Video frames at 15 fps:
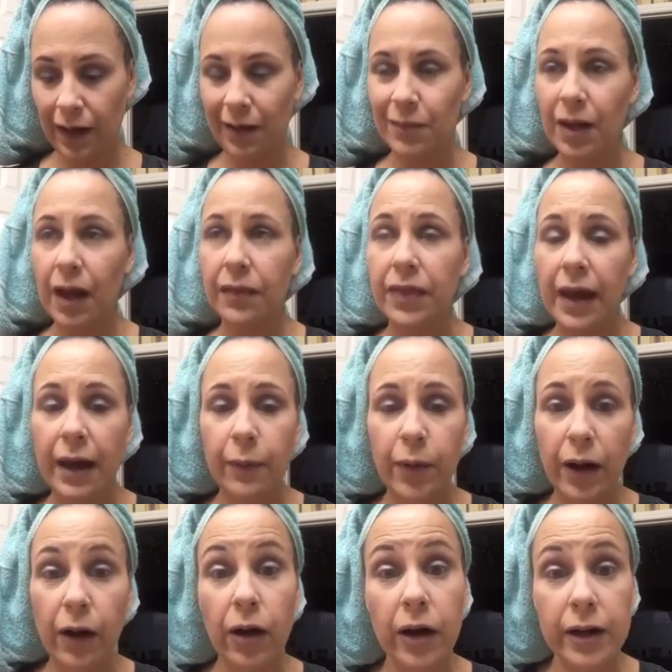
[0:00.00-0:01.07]
the
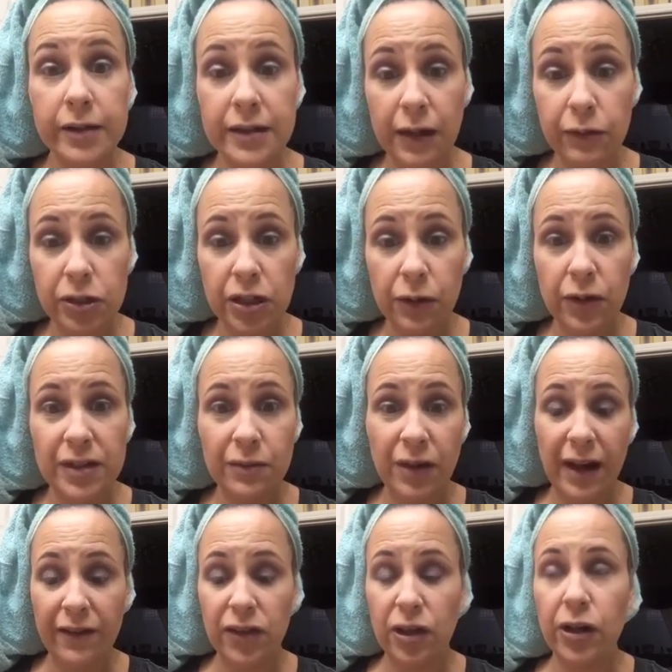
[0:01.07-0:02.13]
eyebrow artist. I wish I was. I'm gonna
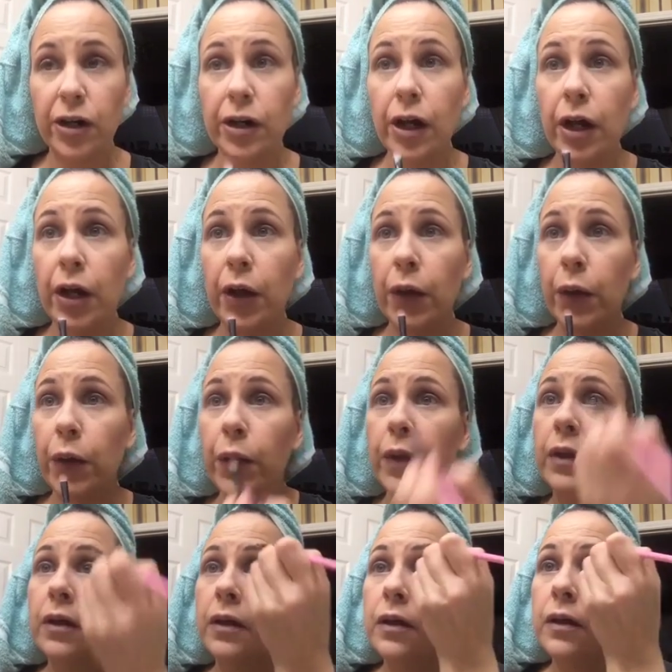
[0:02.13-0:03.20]
have to learn,
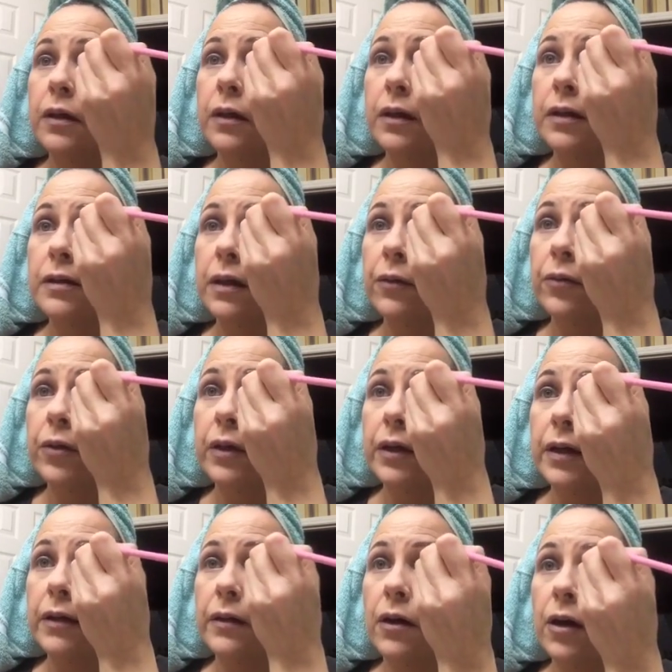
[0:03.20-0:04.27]
because
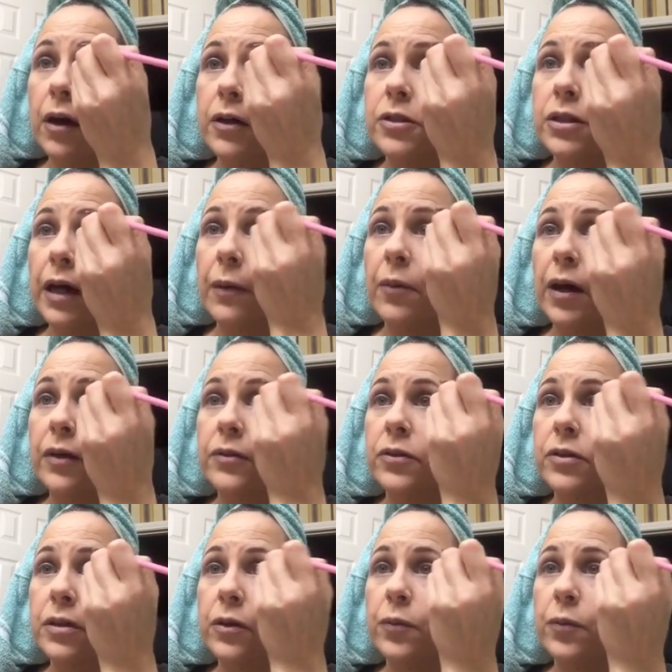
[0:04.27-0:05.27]
arched eyebrows are so